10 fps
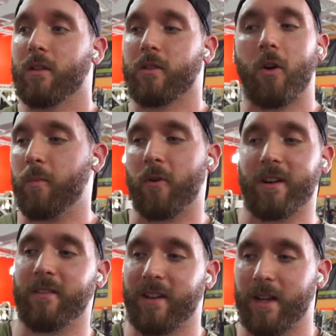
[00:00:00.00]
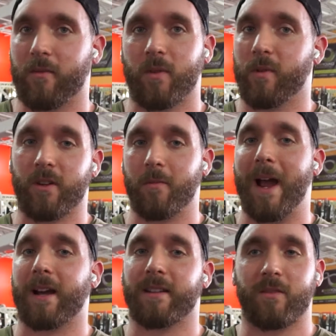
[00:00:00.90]
the whole point of it when we do
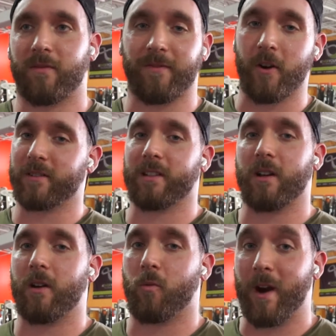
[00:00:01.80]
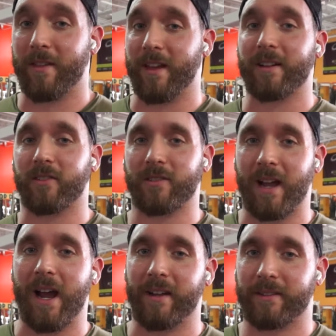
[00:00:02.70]
back is first is a width
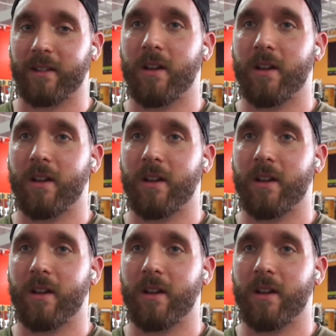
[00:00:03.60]
exercise,